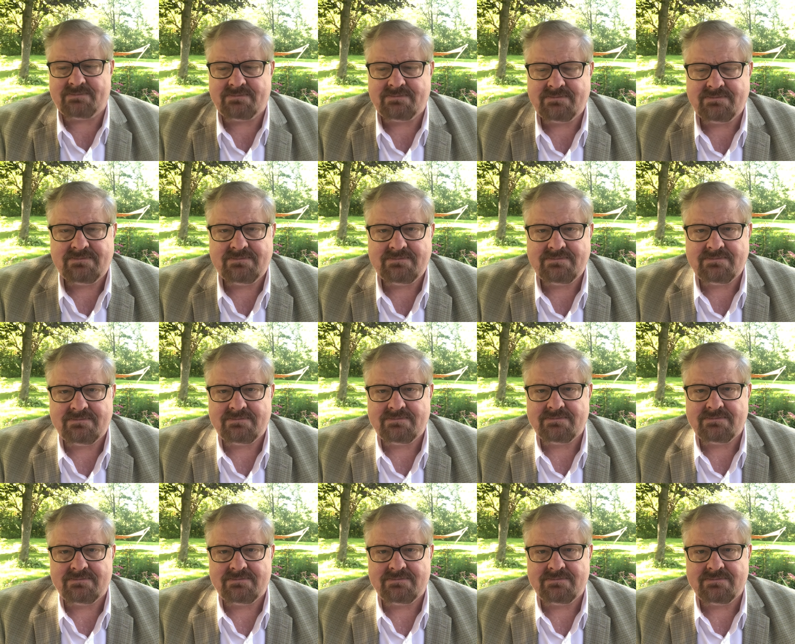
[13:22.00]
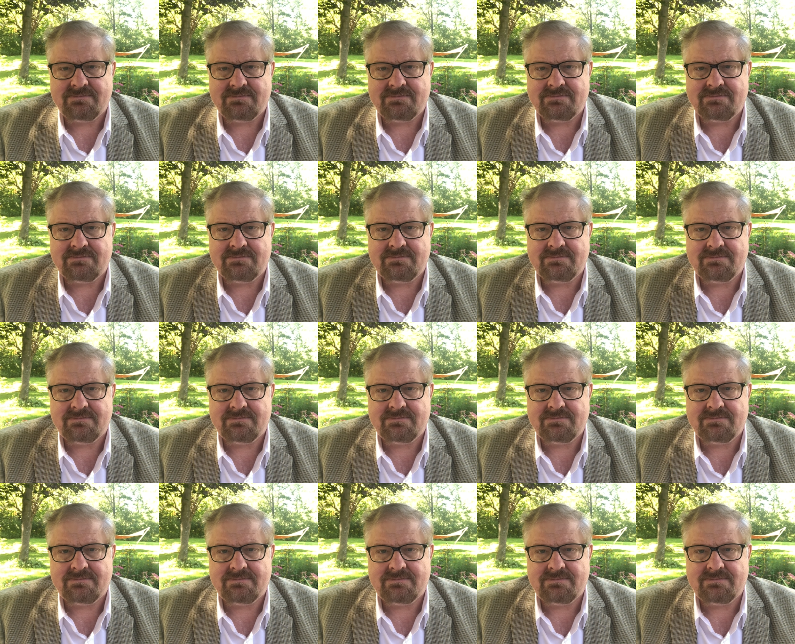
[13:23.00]

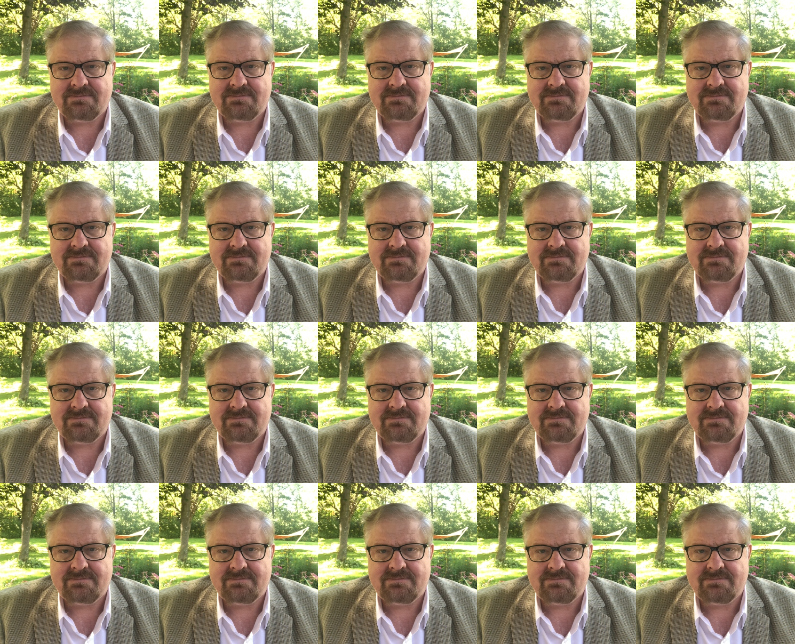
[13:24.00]
Nobody speaks.